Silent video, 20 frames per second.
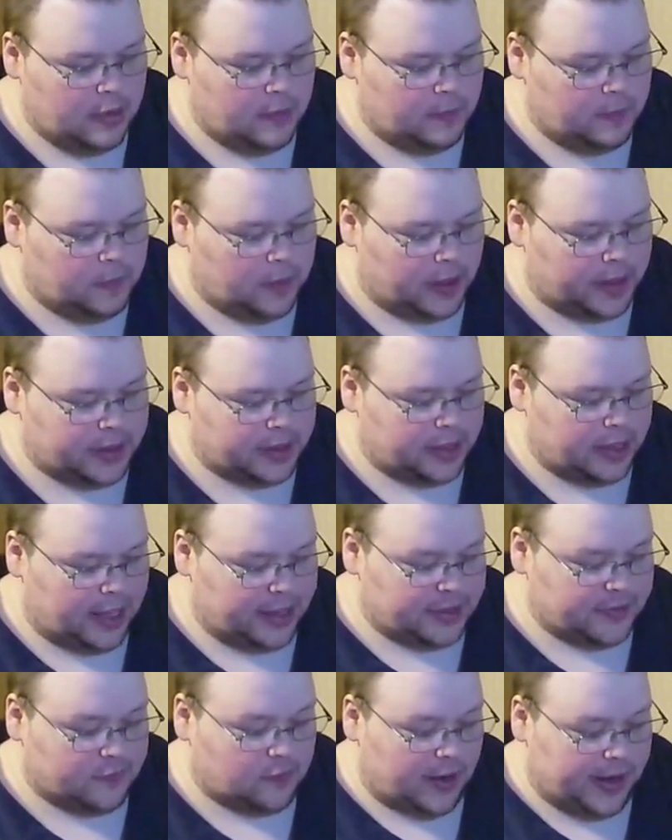But as
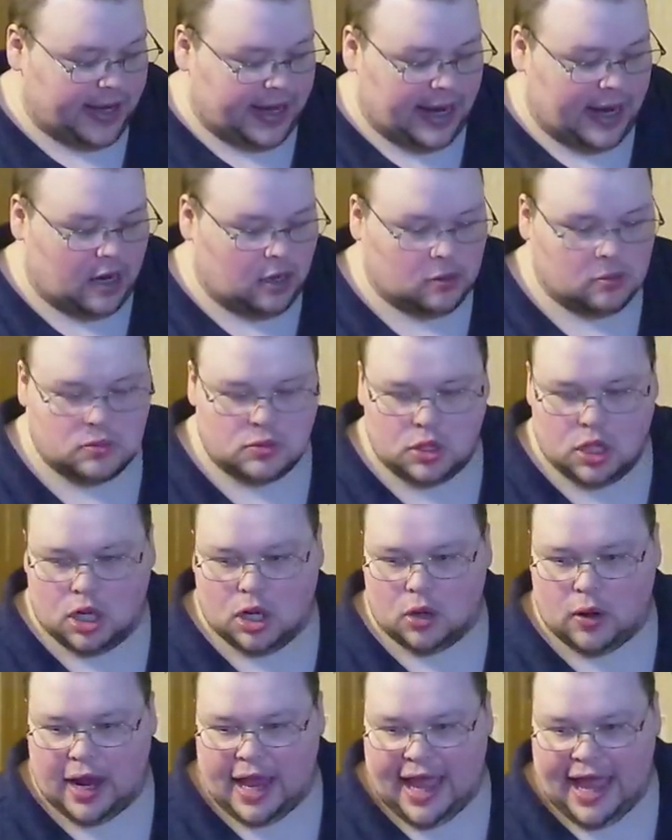of right now,
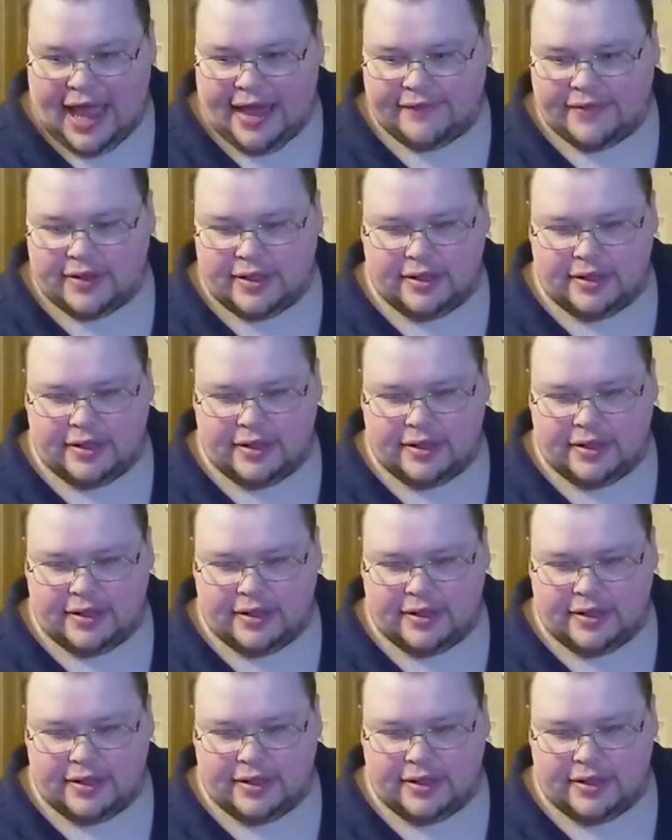no, I haven't,